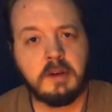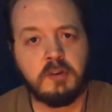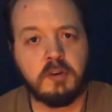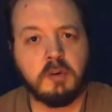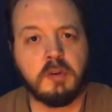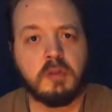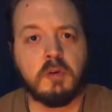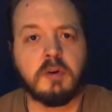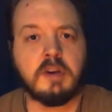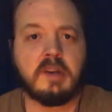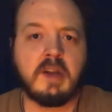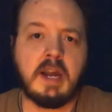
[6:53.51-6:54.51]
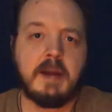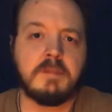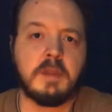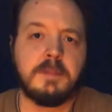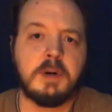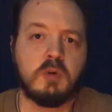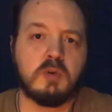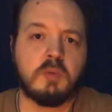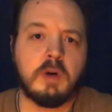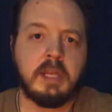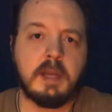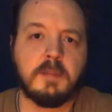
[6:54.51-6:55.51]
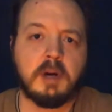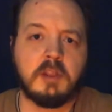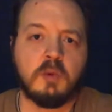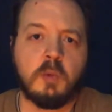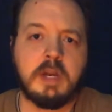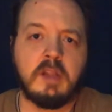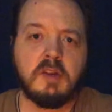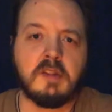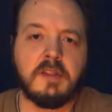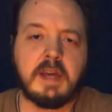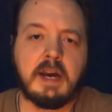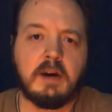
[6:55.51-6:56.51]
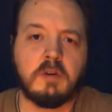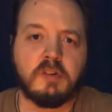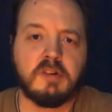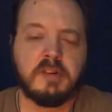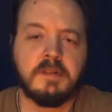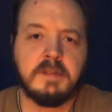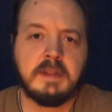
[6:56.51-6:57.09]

told Thor to tie up the boat while he brought the whales to the house.